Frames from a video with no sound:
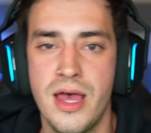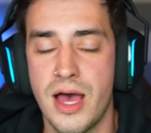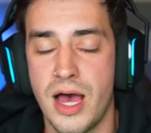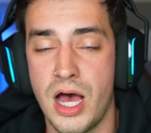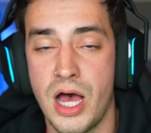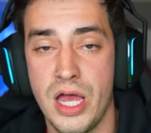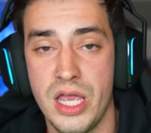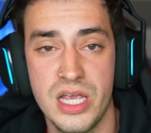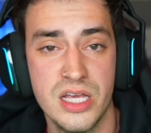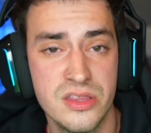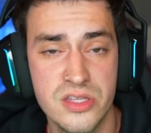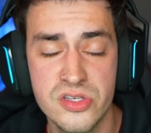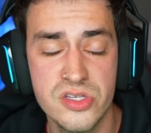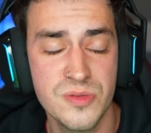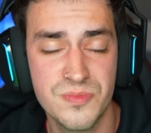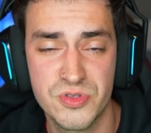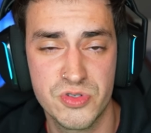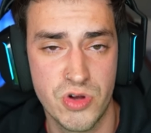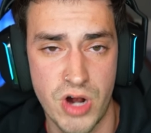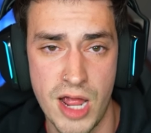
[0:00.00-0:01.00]
Uh, hit the
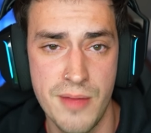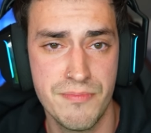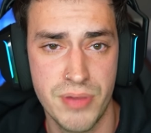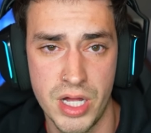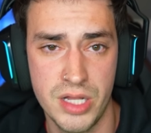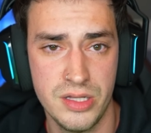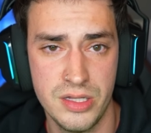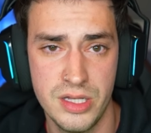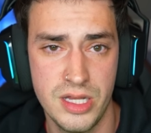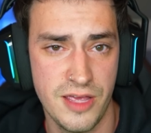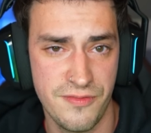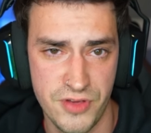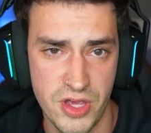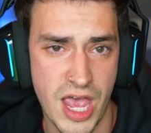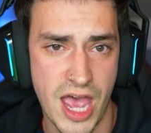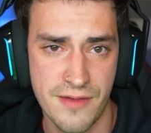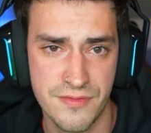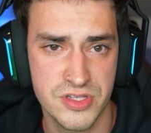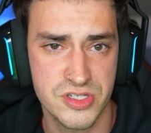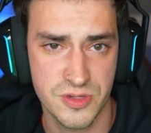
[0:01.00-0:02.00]
subscribe button if you
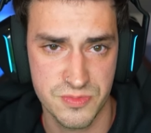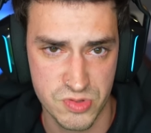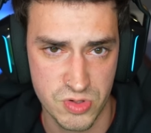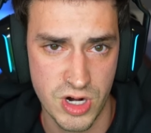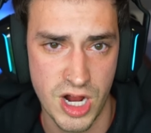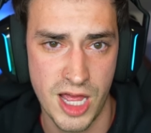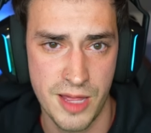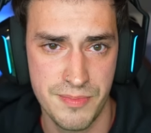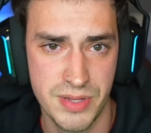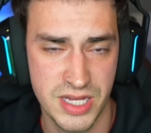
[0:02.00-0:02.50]
haven't subscribed,